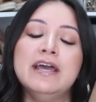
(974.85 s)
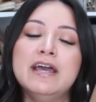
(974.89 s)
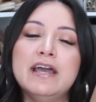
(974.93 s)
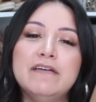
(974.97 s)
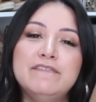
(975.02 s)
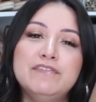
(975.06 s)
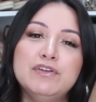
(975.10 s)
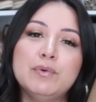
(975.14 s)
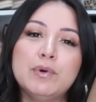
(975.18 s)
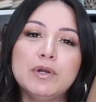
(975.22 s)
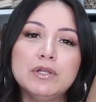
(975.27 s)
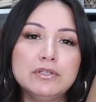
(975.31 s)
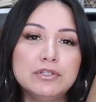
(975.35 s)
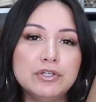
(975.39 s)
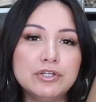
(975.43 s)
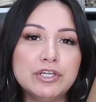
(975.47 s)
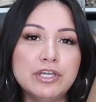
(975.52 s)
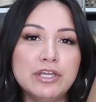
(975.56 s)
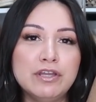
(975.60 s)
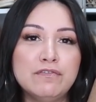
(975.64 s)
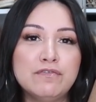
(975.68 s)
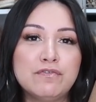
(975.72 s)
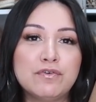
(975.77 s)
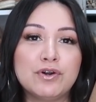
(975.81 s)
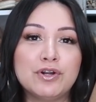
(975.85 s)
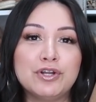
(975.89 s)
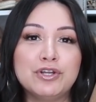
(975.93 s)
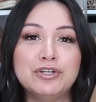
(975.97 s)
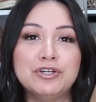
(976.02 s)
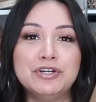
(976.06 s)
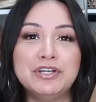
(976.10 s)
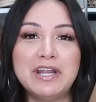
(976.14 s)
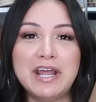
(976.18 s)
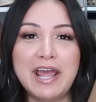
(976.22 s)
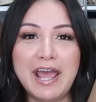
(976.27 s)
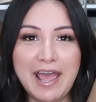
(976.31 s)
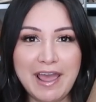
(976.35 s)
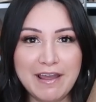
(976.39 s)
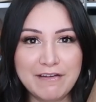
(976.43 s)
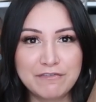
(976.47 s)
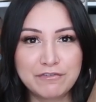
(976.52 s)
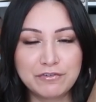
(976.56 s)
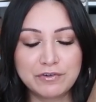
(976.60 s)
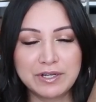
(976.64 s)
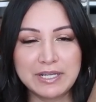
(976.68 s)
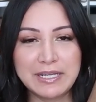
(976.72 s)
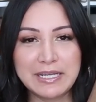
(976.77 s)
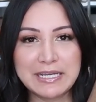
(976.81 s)
If you are looking for a good
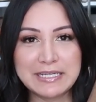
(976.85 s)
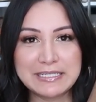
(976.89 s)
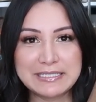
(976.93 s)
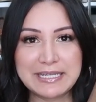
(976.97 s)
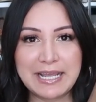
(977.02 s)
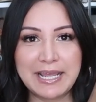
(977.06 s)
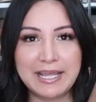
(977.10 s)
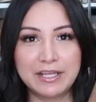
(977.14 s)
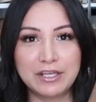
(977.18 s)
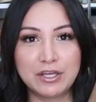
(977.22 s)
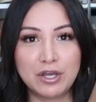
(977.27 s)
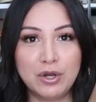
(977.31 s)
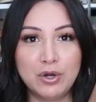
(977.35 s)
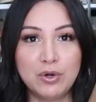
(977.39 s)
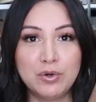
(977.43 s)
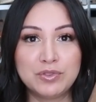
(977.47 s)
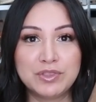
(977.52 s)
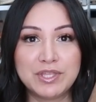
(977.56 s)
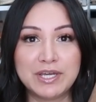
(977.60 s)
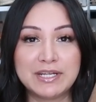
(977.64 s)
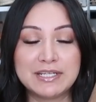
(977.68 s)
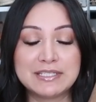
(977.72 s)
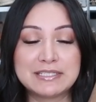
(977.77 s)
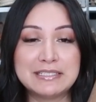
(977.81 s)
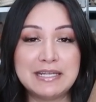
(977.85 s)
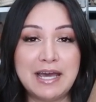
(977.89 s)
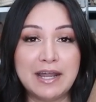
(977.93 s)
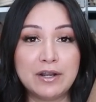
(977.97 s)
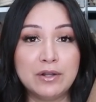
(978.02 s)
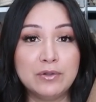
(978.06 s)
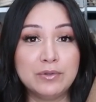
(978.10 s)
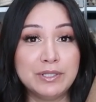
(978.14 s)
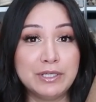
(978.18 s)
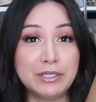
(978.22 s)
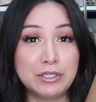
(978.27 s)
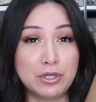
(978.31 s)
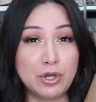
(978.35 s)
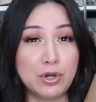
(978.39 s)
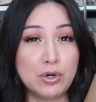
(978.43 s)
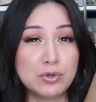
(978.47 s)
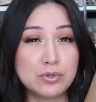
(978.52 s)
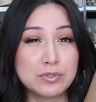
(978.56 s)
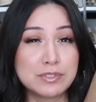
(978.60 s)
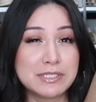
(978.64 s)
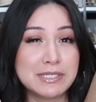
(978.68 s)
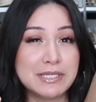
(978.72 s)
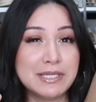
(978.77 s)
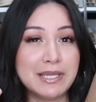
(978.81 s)
everyday coat that is not only
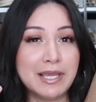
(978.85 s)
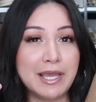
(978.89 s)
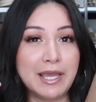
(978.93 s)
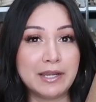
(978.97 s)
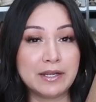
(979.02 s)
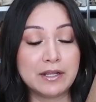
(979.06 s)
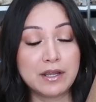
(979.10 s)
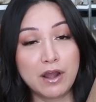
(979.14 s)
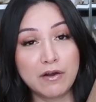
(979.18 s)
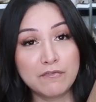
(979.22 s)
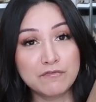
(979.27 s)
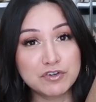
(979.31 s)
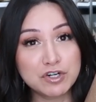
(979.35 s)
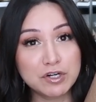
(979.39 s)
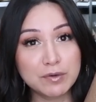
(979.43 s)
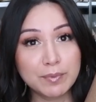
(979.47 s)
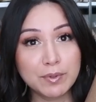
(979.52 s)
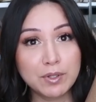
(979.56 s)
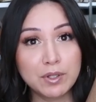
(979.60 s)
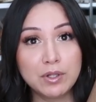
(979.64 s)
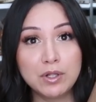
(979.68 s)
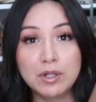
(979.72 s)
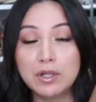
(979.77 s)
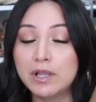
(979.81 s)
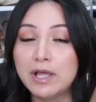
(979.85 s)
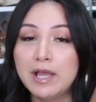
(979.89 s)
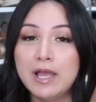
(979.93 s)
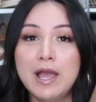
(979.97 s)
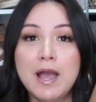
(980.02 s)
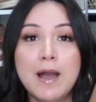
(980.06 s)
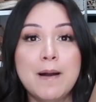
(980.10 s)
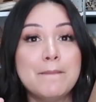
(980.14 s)
cozy and comfortable,